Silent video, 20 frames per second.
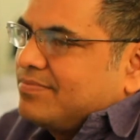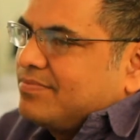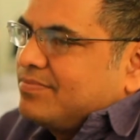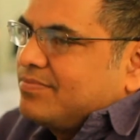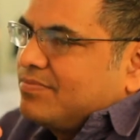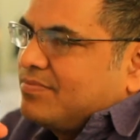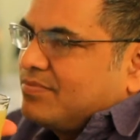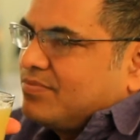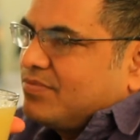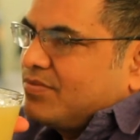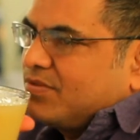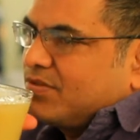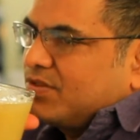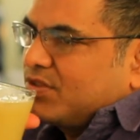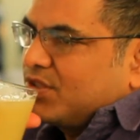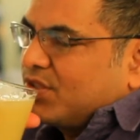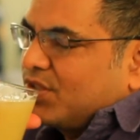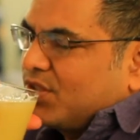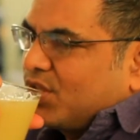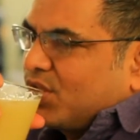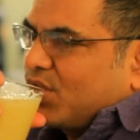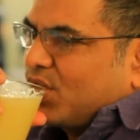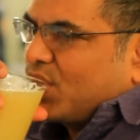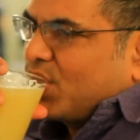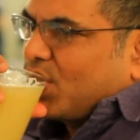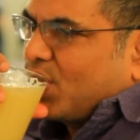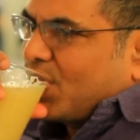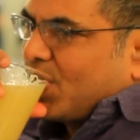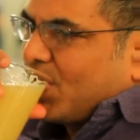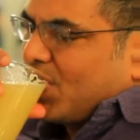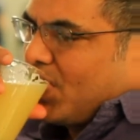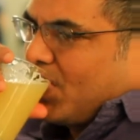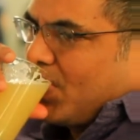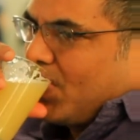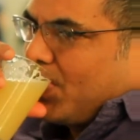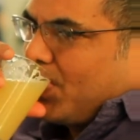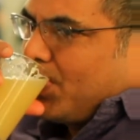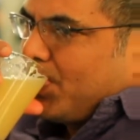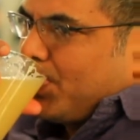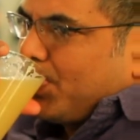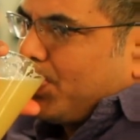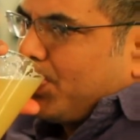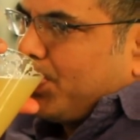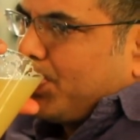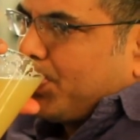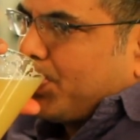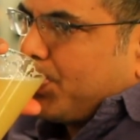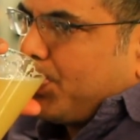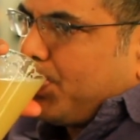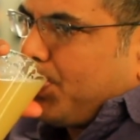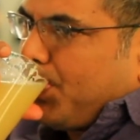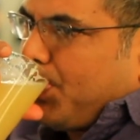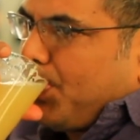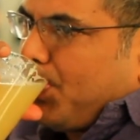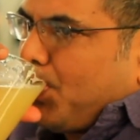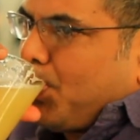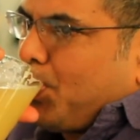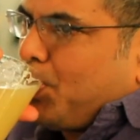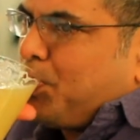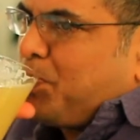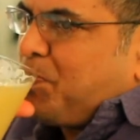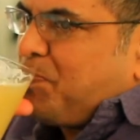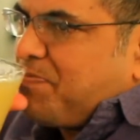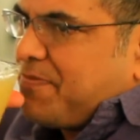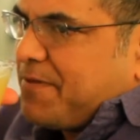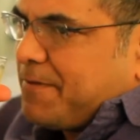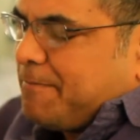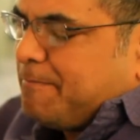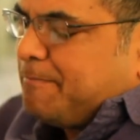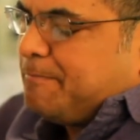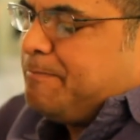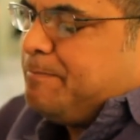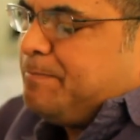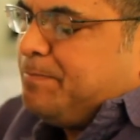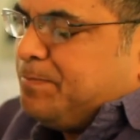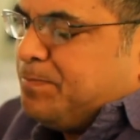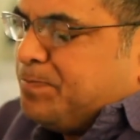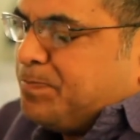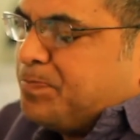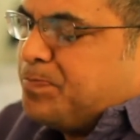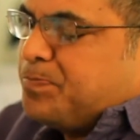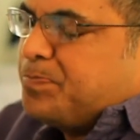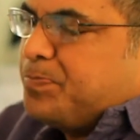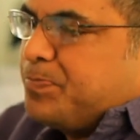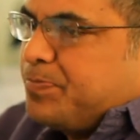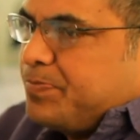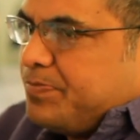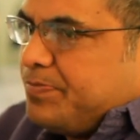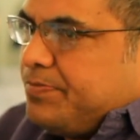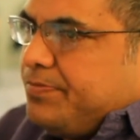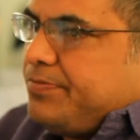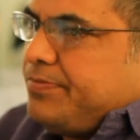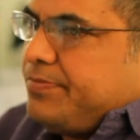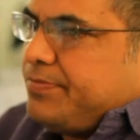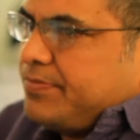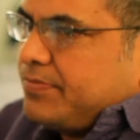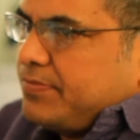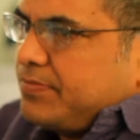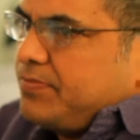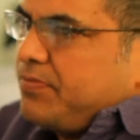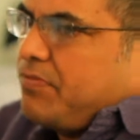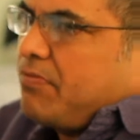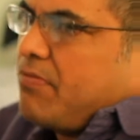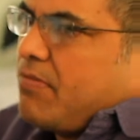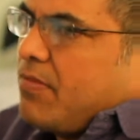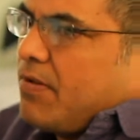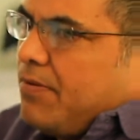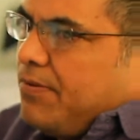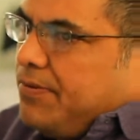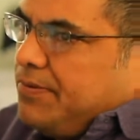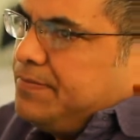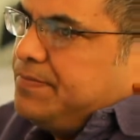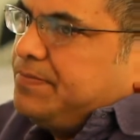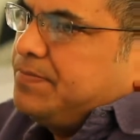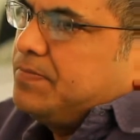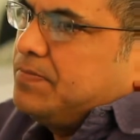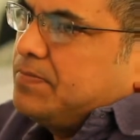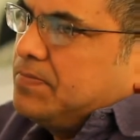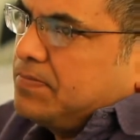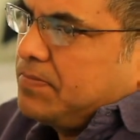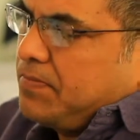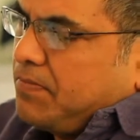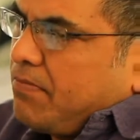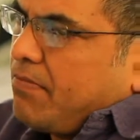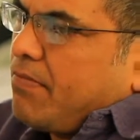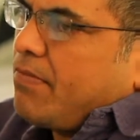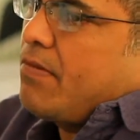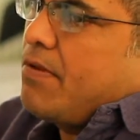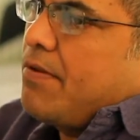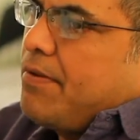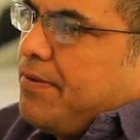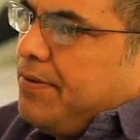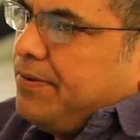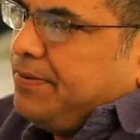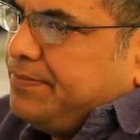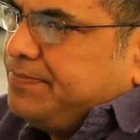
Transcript: as I said, when I listened to all these phone conversations, none of them had anything to do with the security of the state. They all